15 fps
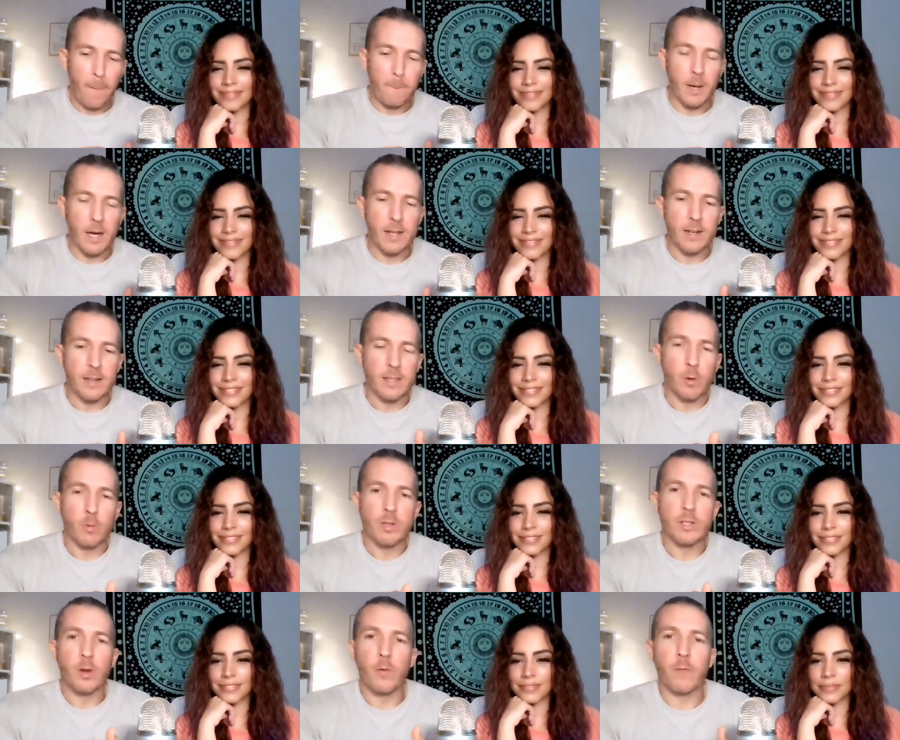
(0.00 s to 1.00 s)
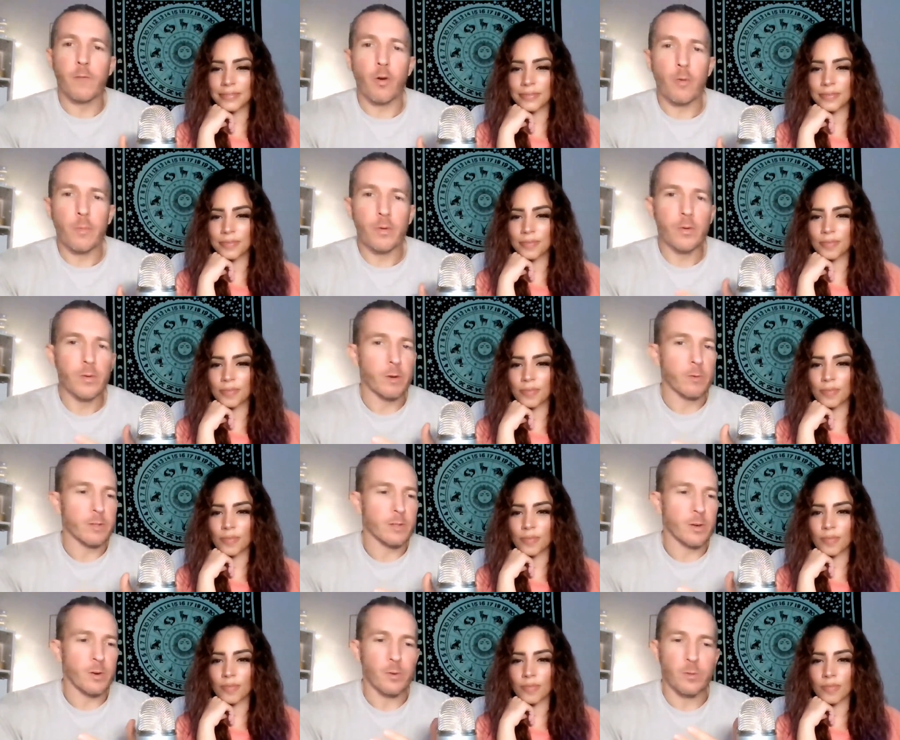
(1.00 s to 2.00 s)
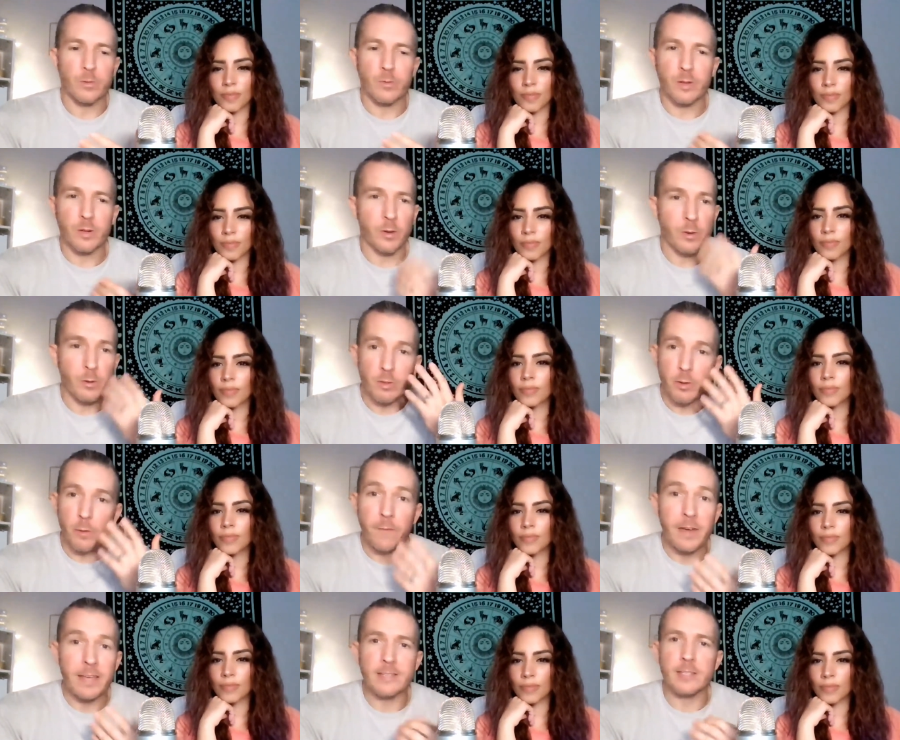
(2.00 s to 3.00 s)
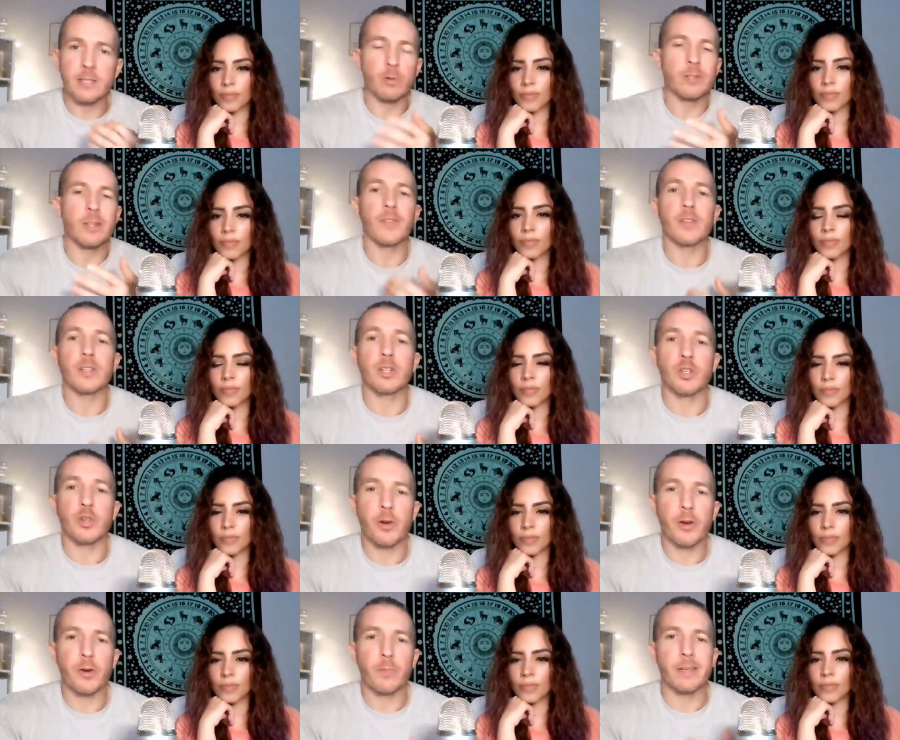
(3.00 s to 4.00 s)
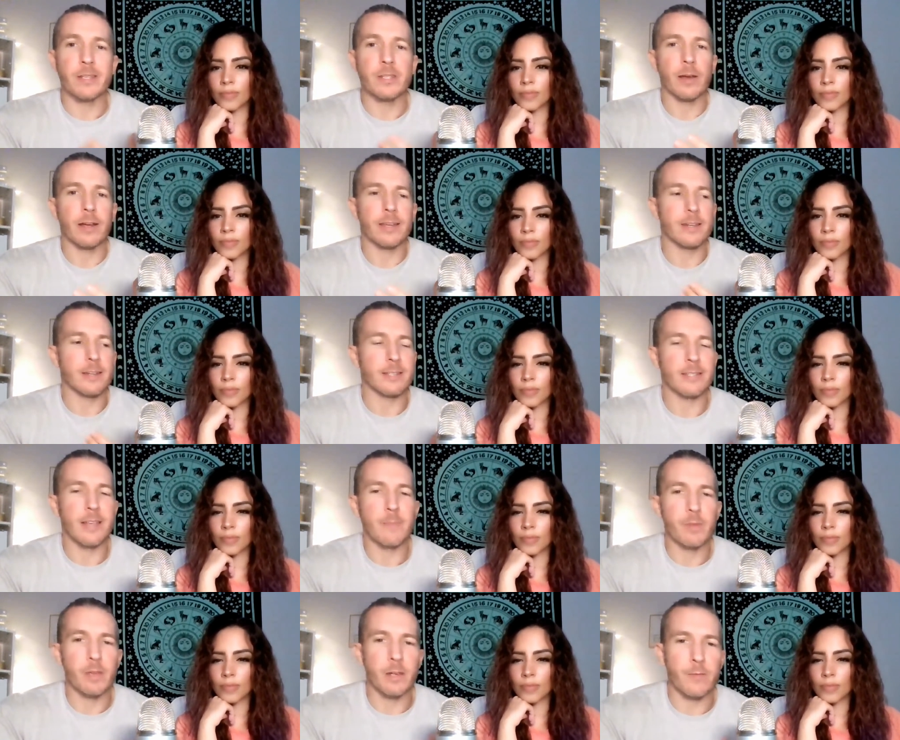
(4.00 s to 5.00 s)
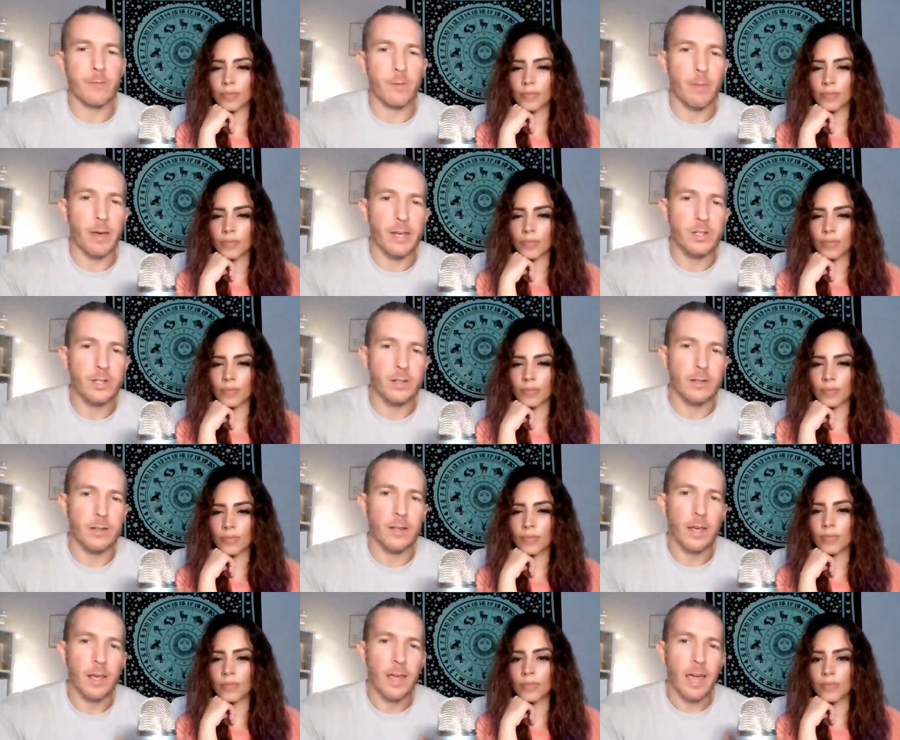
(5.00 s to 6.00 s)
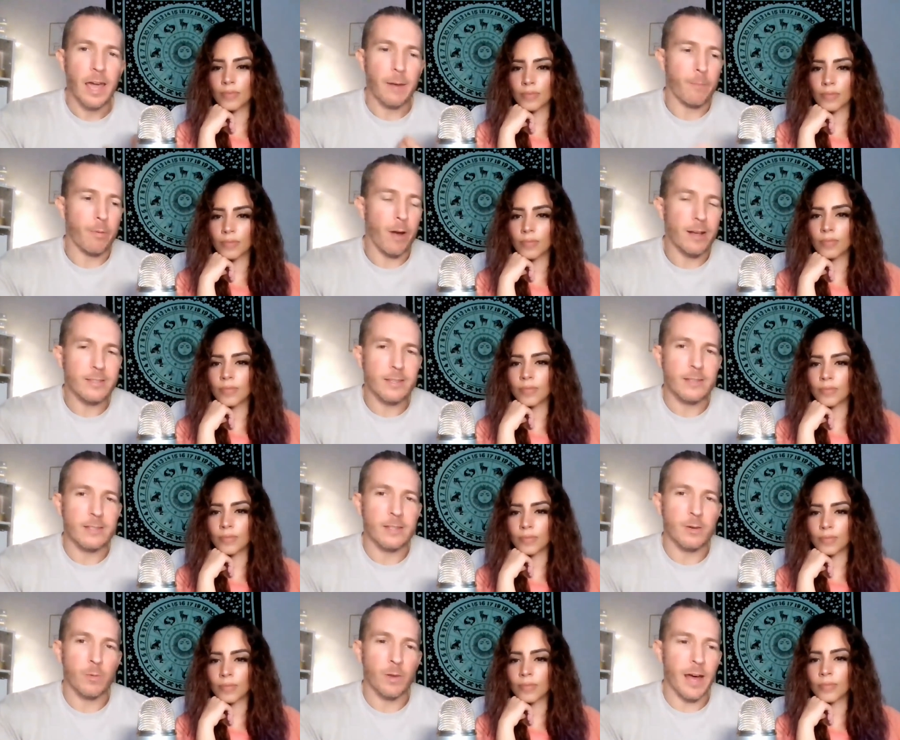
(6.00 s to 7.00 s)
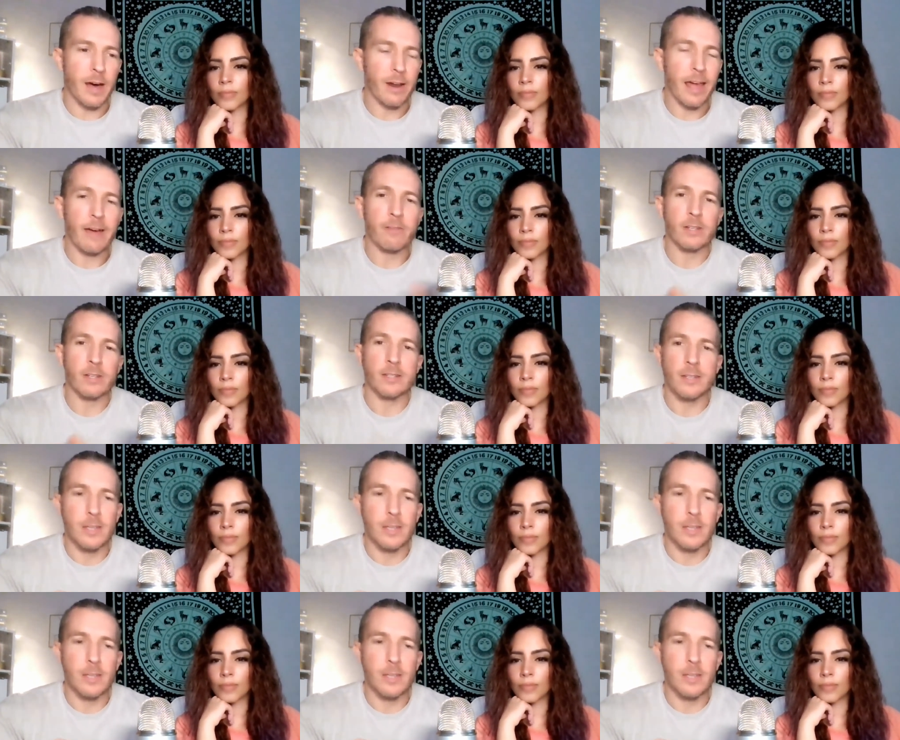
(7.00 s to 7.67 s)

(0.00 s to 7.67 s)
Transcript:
Speaker 1: but there was no verbal, there was no, you know, there was no faces, there was nothing to trigger me. So I can accept the information and process it without having to